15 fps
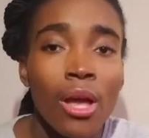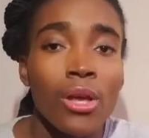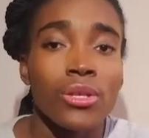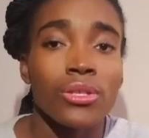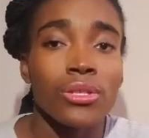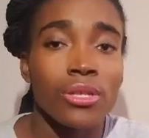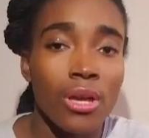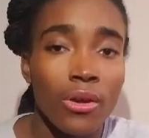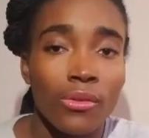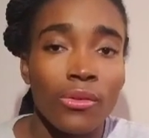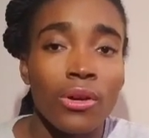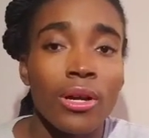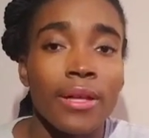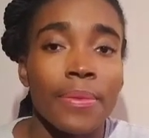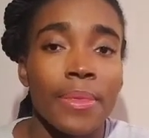So
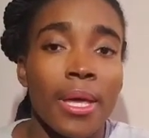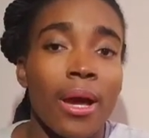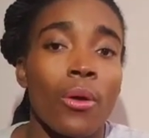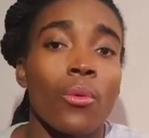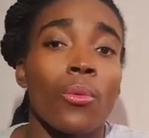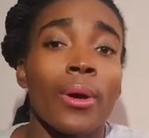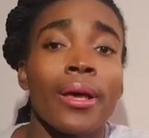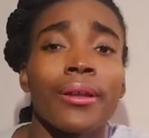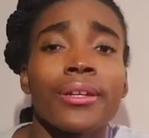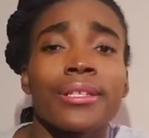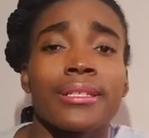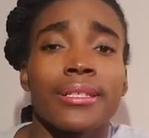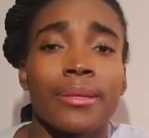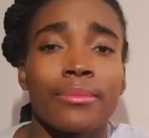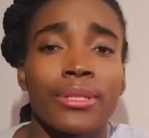now, what are the
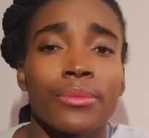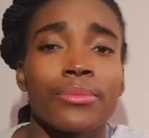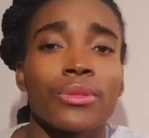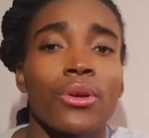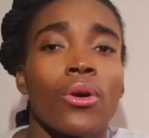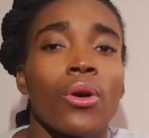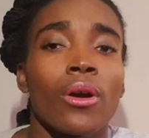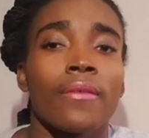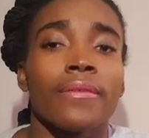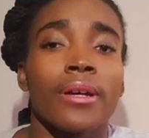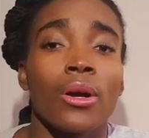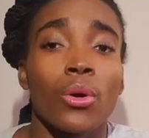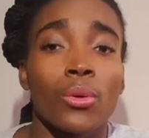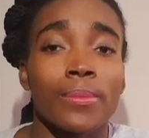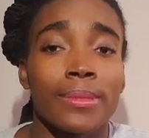symptoms of
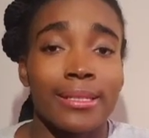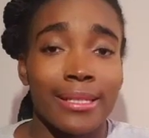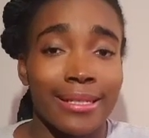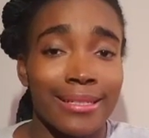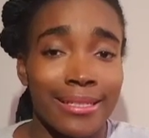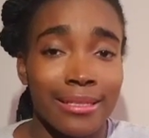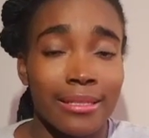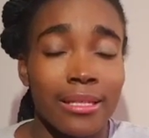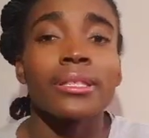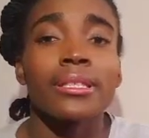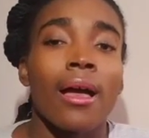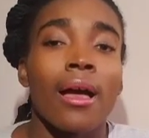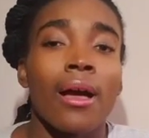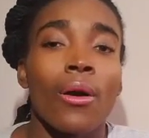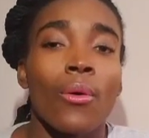homesickness?
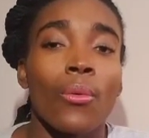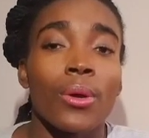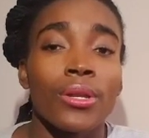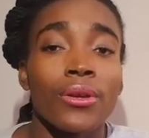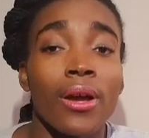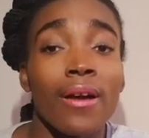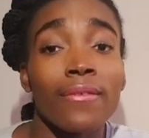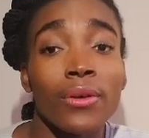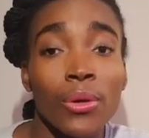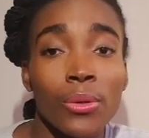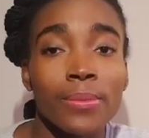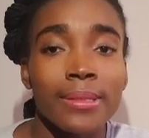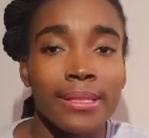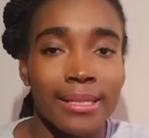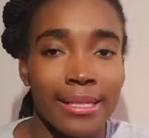When you have
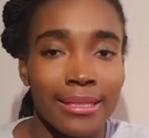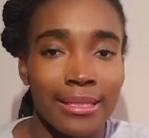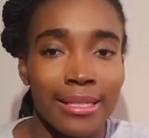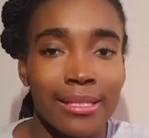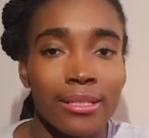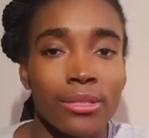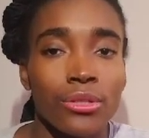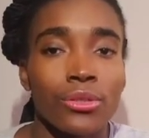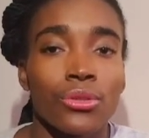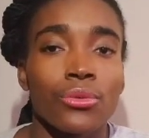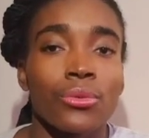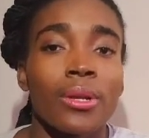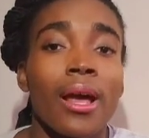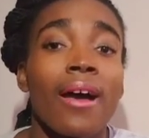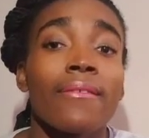homesickness, you
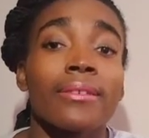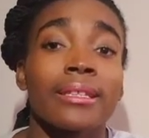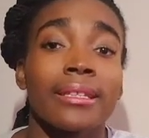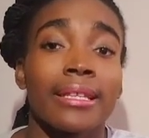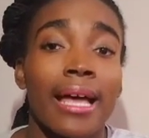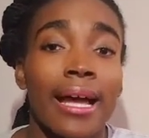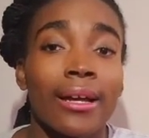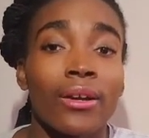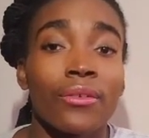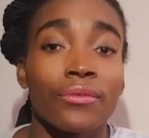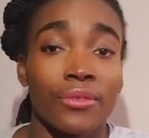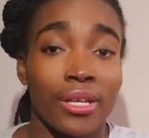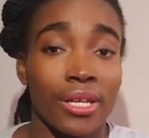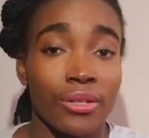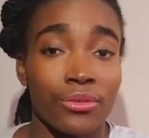would have lack of
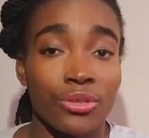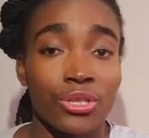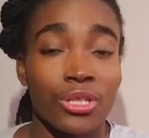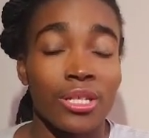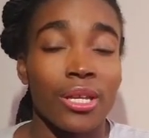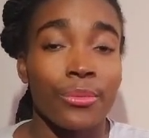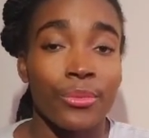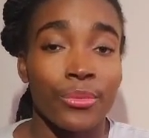energy and